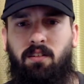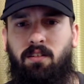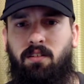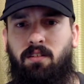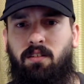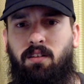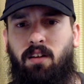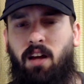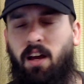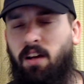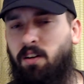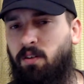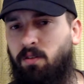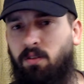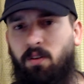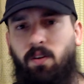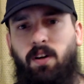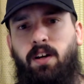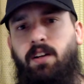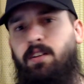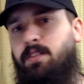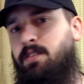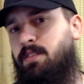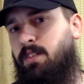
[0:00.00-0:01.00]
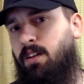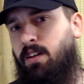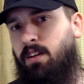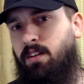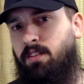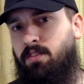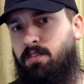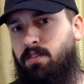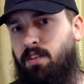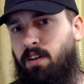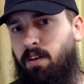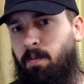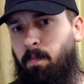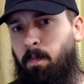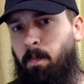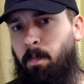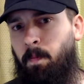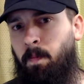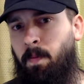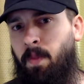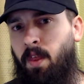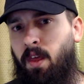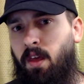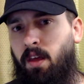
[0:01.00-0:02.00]
I don't know how to say its name.
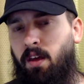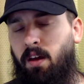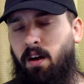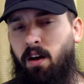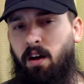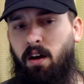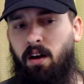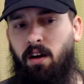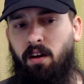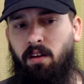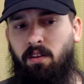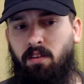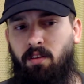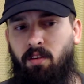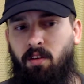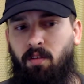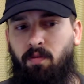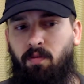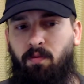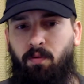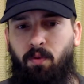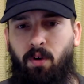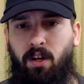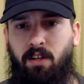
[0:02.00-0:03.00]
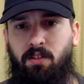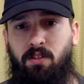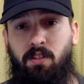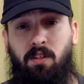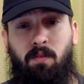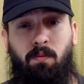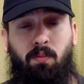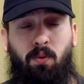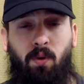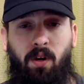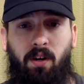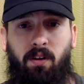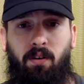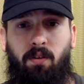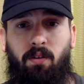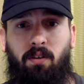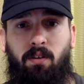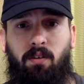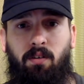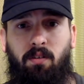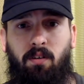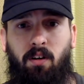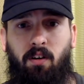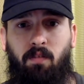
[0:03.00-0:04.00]
The Phyrexian
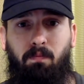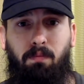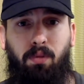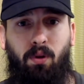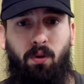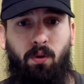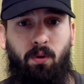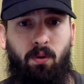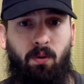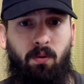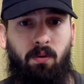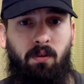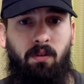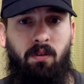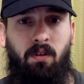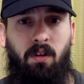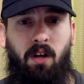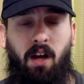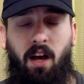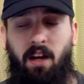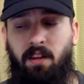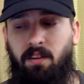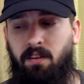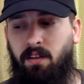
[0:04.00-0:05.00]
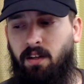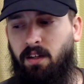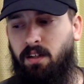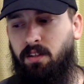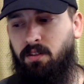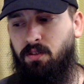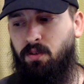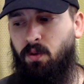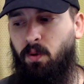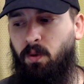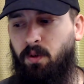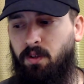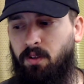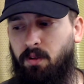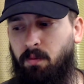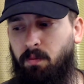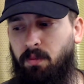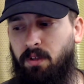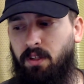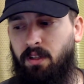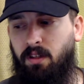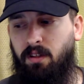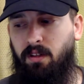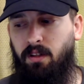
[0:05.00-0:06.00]
Praetor of Blue, I think, is going to
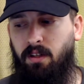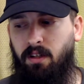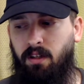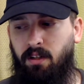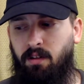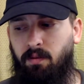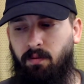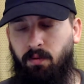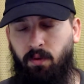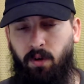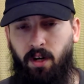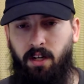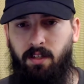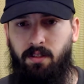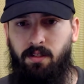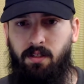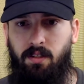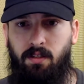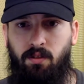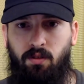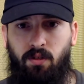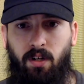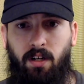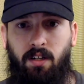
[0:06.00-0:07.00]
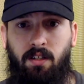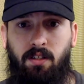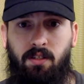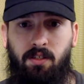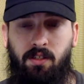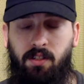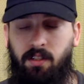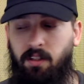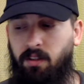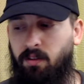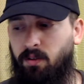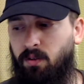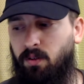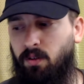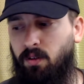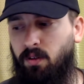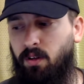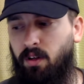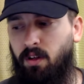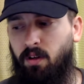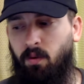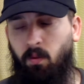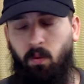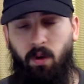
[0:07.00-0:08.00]
be the hidden Phyrexian trying to steal
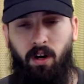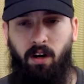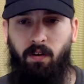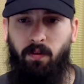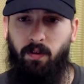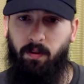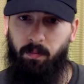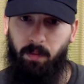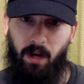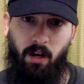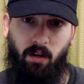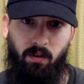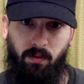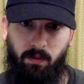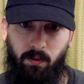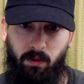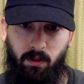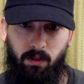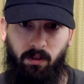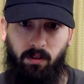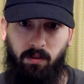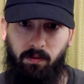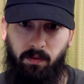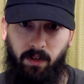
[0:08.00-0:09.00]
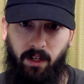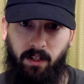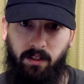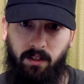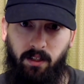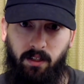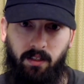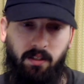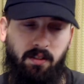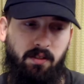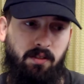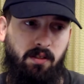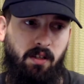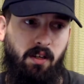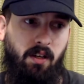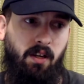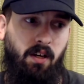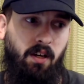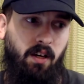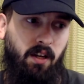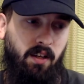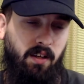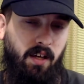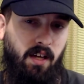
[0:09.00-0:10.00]
whatever powerful artifact that is.
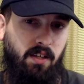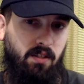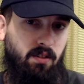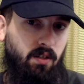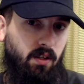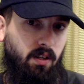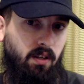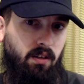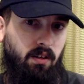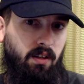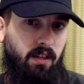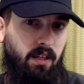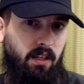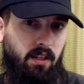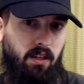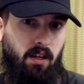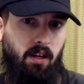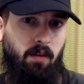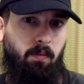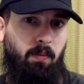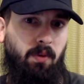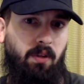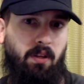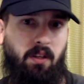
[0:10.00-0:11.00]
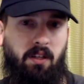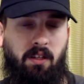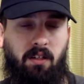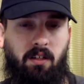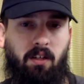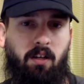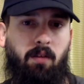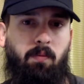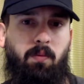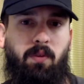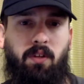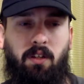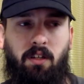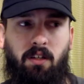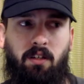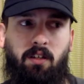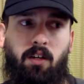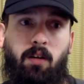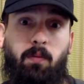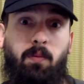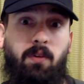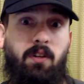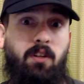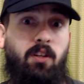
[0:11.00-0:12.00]
And that's going to link up and link up and link
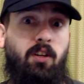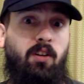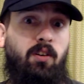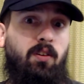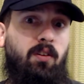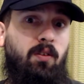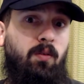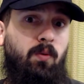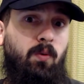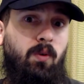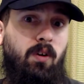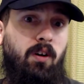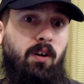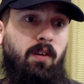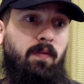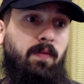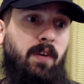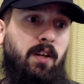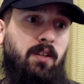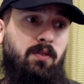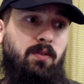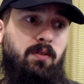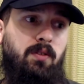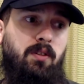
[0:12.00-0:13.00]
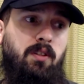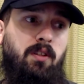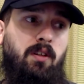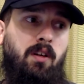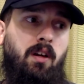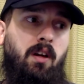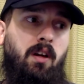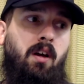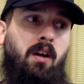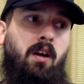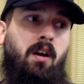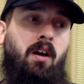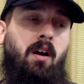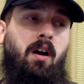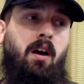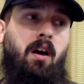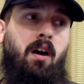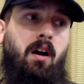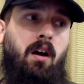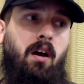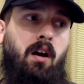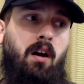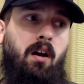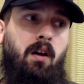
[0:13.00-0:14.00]
up until eventually
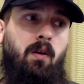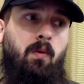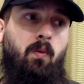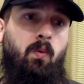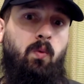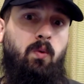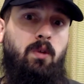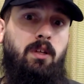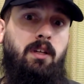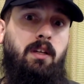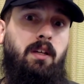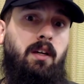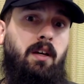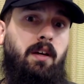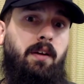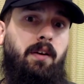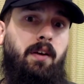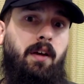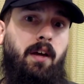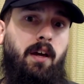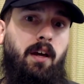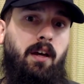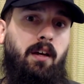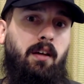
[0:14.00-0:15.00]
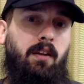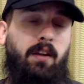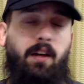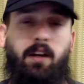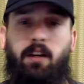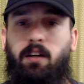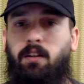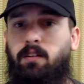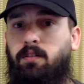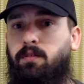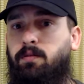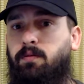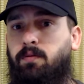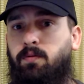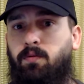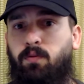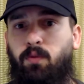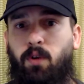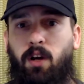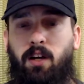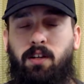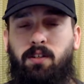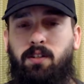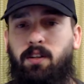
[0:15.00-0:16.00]
we get a like
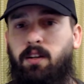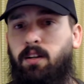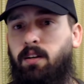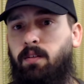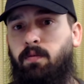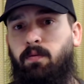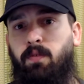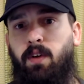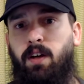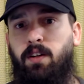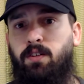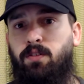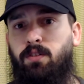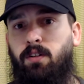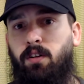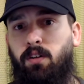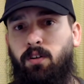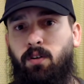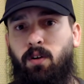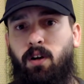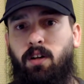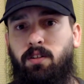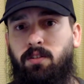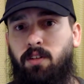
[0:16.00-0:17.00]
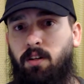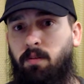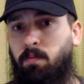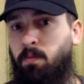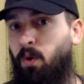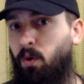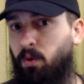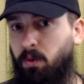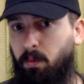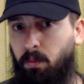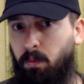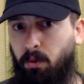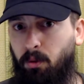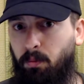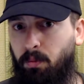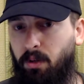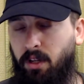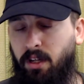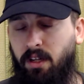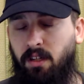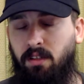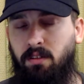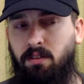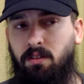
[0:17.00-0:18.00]
Phyrexian invasion across like multiple
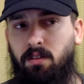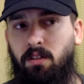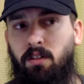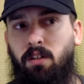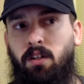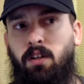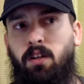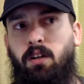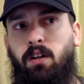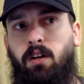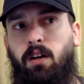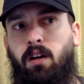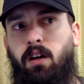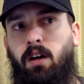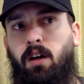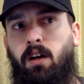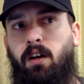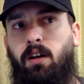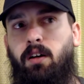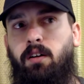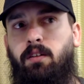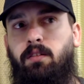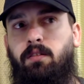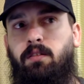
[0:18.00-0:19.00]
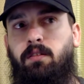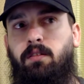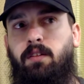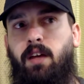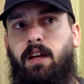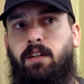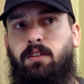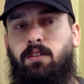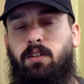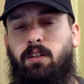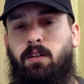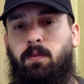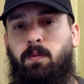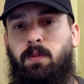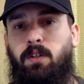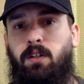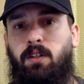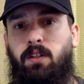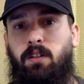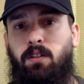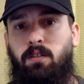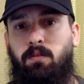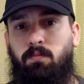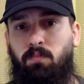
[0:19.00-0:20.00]
planes. That's going to
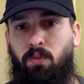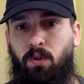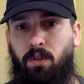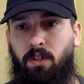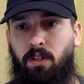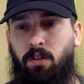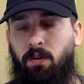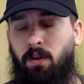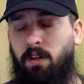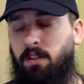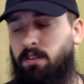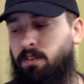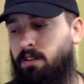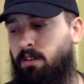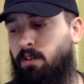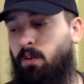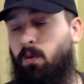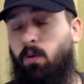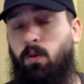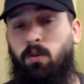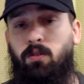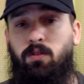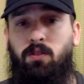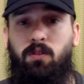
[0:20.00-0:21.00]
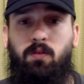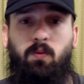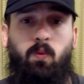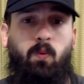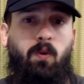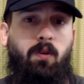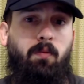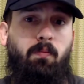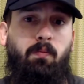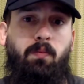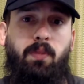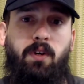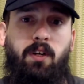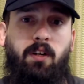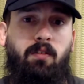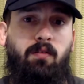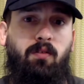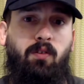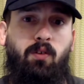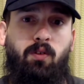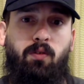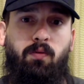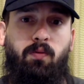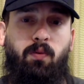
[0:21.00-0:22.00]
be pretty crazy. Or just one
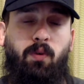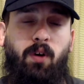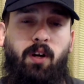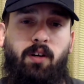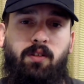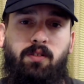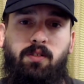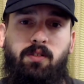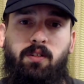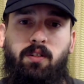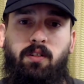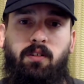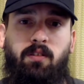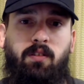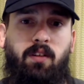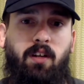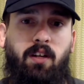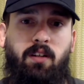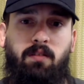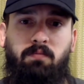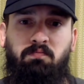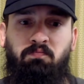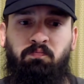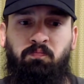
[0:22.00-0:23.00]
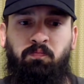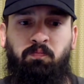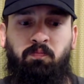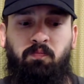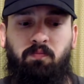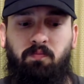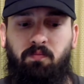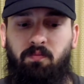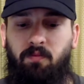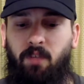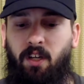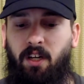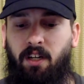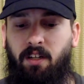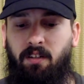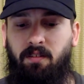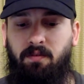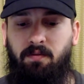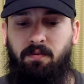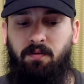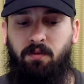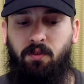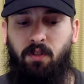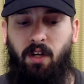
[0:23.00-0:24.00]
big new Phyrexia that like
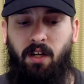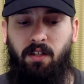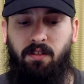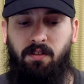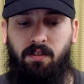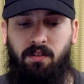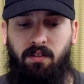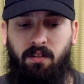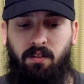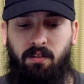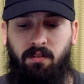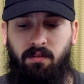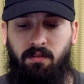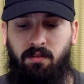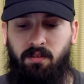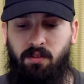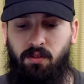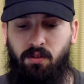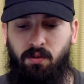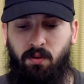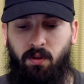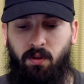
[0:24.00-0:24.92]
tries to destroy